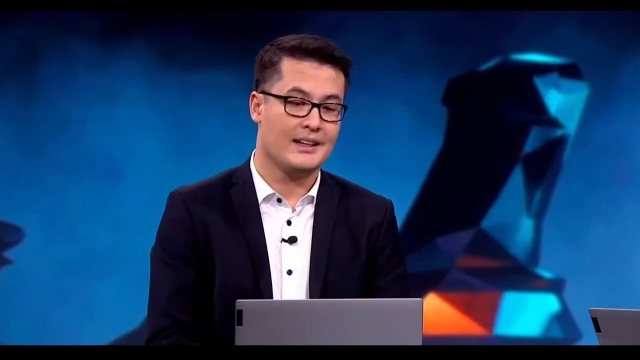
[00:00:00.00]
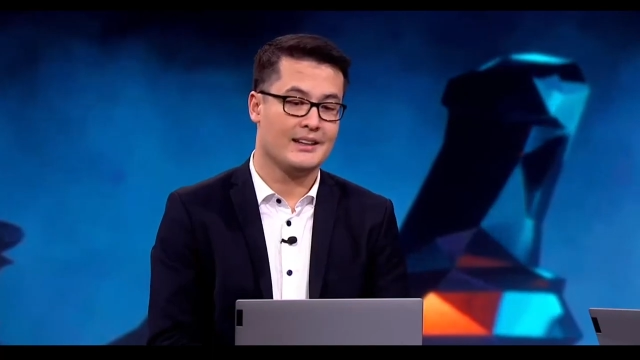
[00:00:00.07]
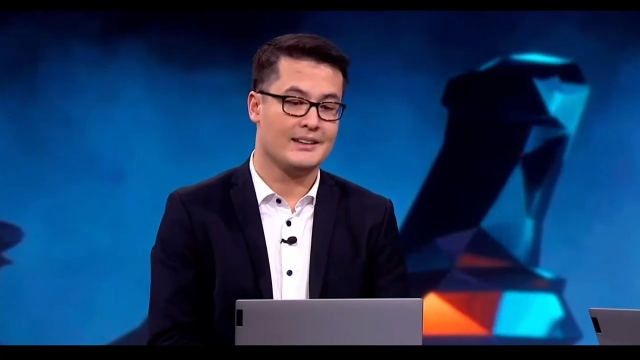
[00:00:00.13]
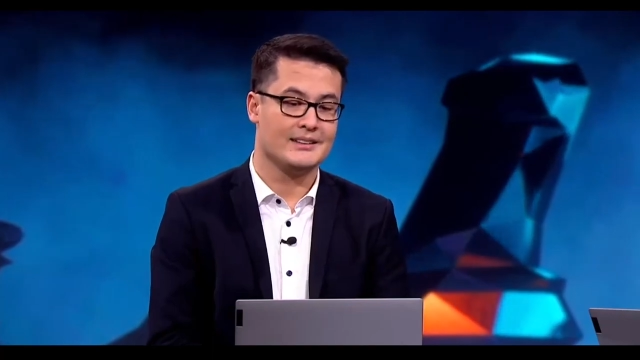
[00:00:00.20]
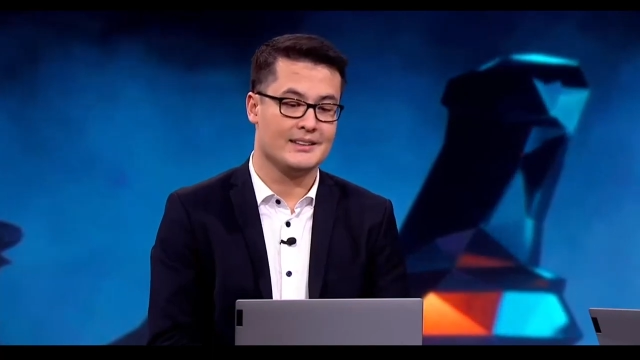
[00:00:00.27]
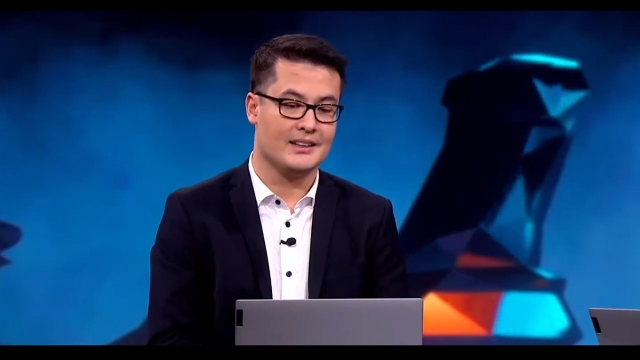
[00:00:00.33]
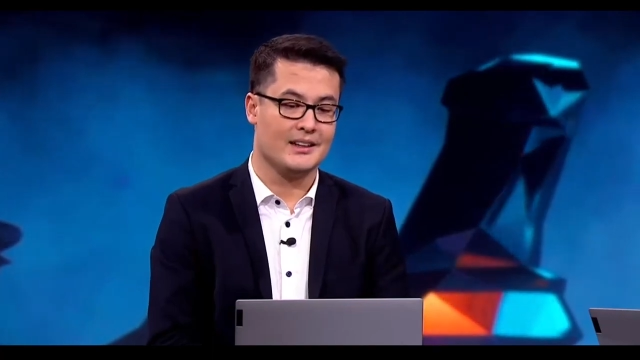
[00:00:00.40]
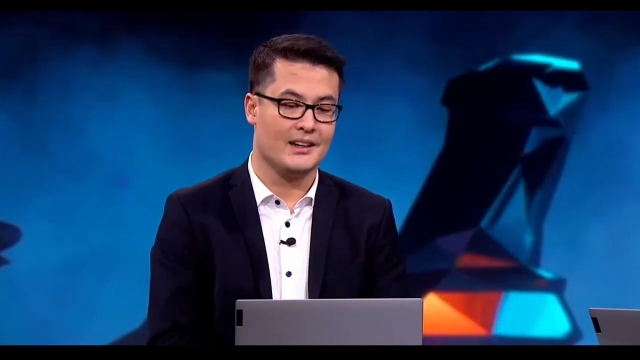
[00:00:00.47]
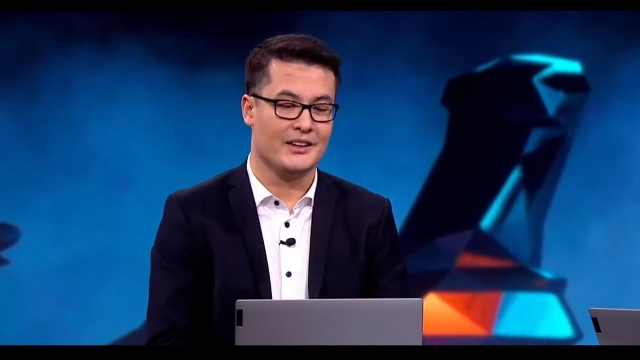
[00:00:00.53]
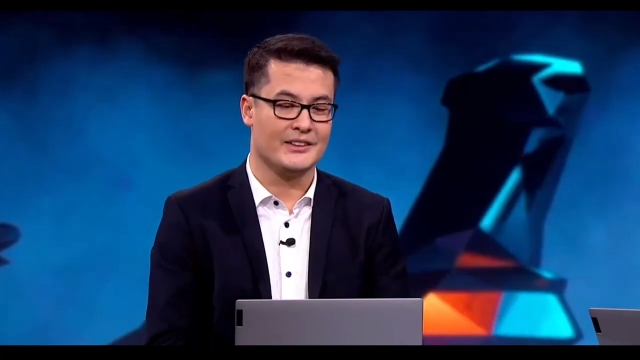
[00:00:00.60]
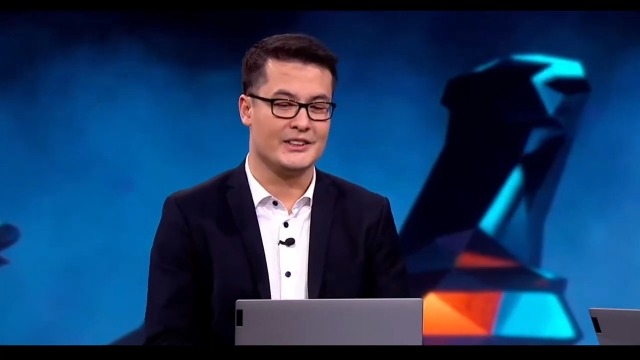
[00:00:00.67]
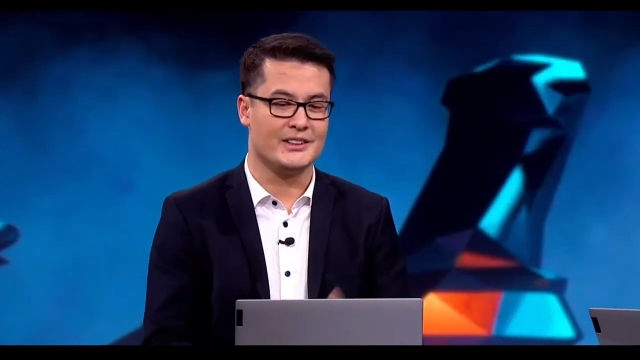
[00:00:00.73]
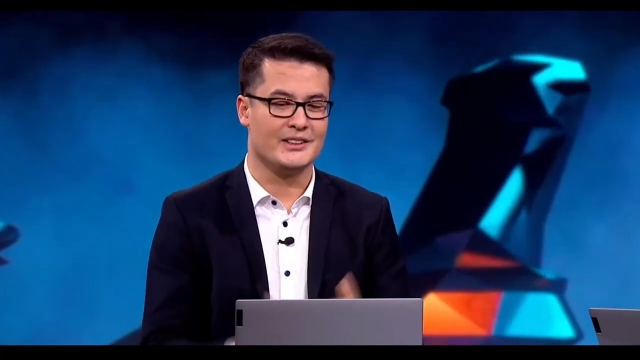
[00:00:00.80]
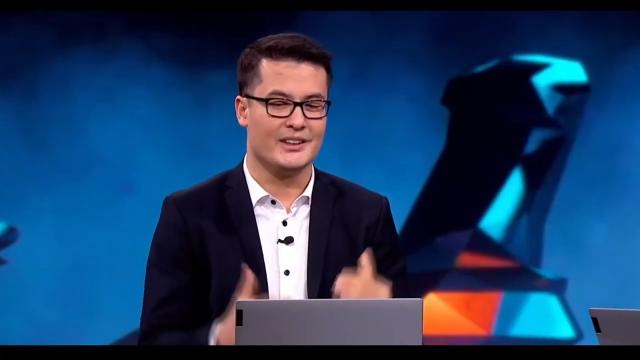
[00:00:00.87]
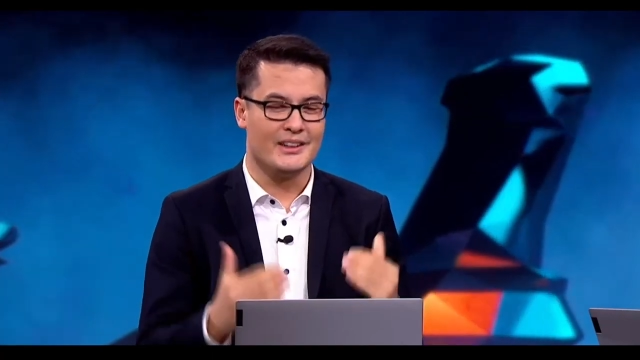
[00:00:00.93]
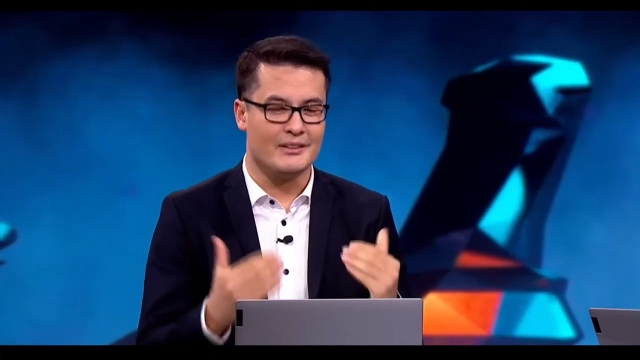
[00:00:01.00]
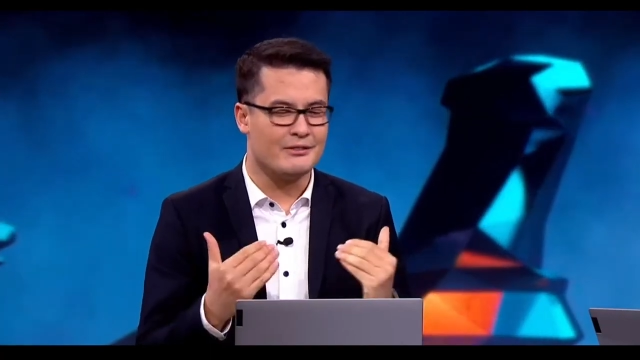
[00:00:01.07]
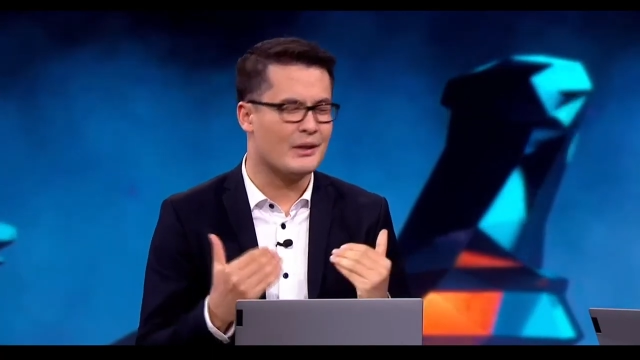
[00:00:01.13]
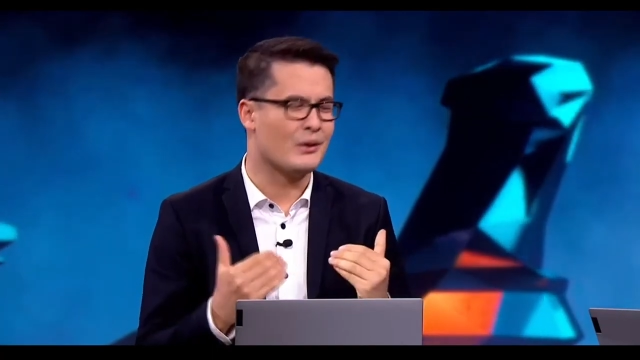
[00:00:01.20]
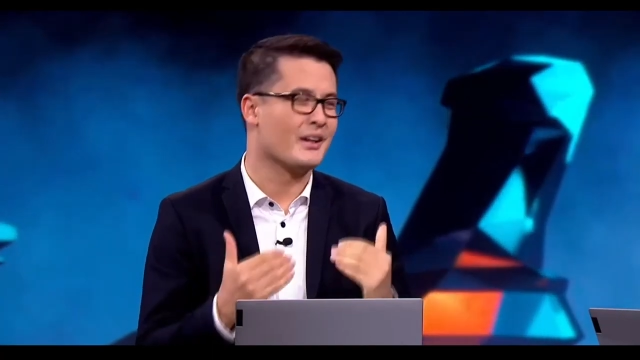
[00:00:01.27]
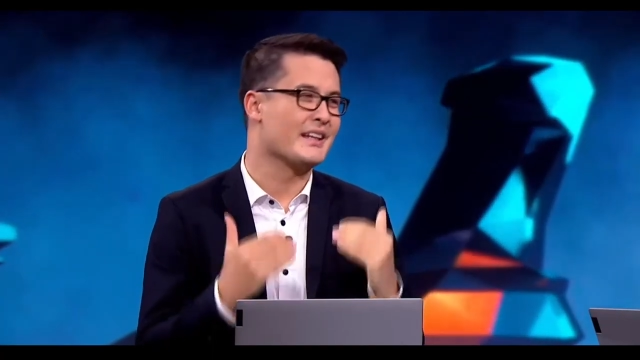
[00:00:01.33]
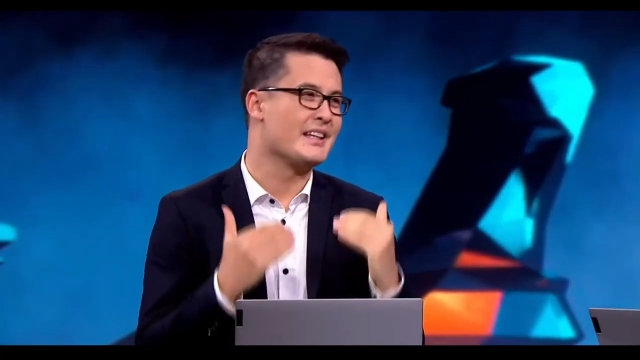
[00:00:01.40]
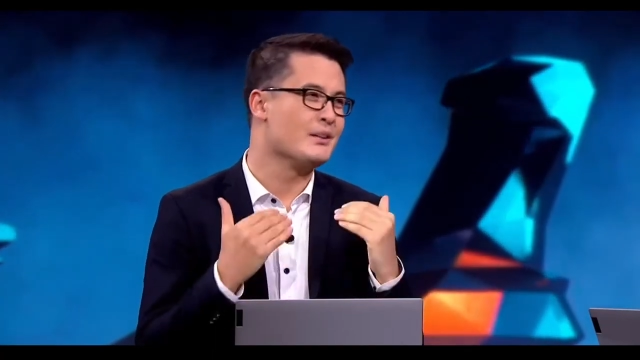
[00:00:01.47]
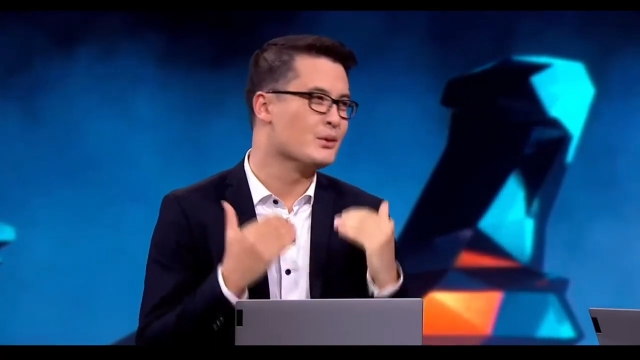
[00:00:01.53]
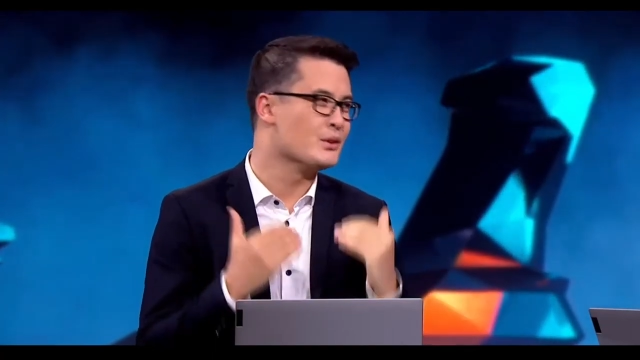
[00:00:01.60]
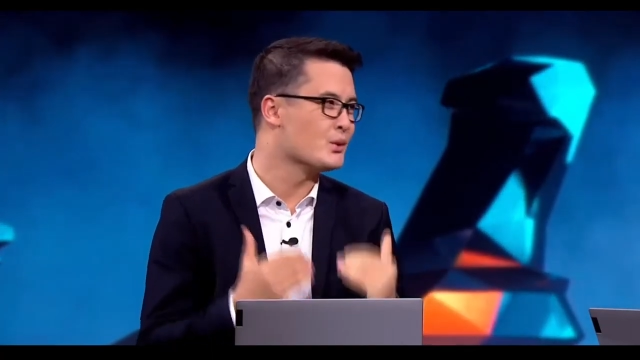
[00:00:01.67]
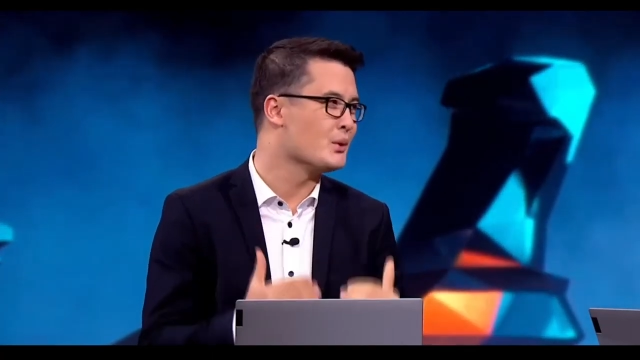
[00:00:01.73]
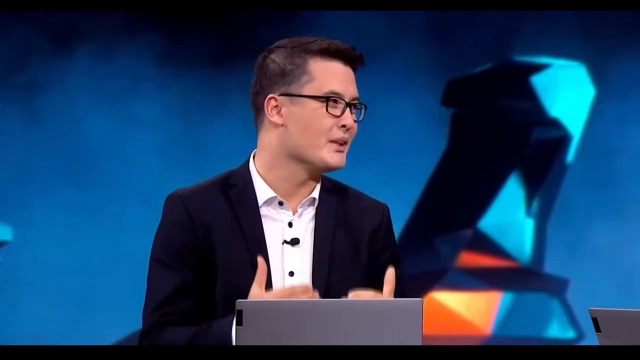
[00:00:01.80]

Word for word: And uh, Arjun, it felt like he